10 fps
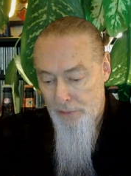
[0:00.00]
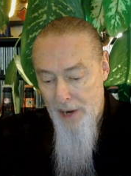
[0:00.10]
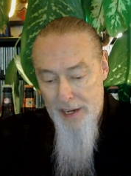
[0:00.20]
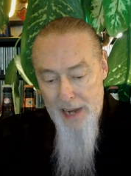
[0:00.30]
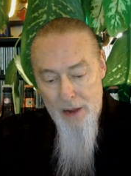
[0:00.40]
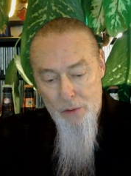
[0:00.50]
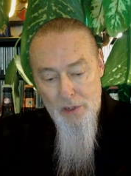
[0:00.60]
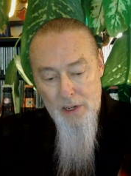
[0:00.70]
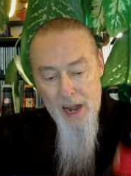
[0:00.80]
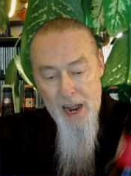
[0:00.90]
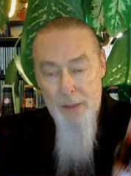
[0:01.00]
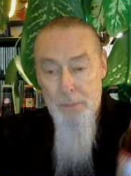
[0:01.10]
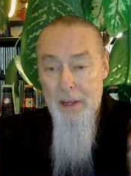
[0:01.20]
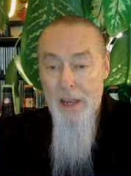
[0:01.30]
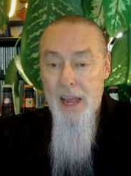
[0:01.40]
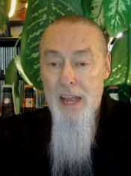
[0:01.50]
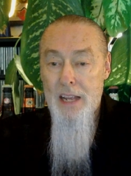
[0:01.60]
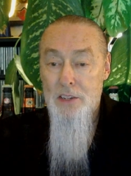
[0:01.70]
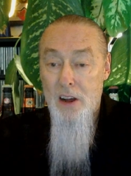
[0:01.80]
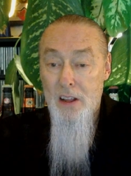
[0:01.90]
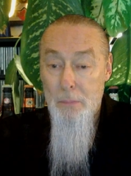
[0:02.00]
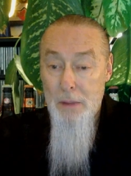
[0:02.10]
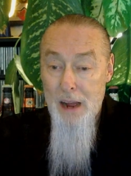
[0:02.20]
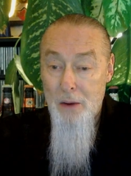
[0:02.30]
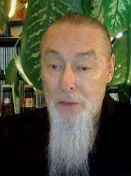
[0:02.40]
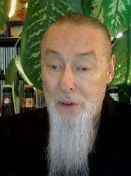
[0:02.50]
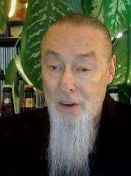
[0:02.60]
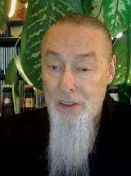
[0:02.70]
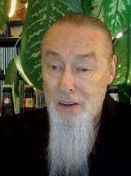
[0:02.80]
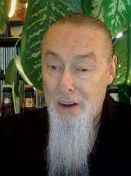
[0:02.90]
to find out what an IPA is all about with all,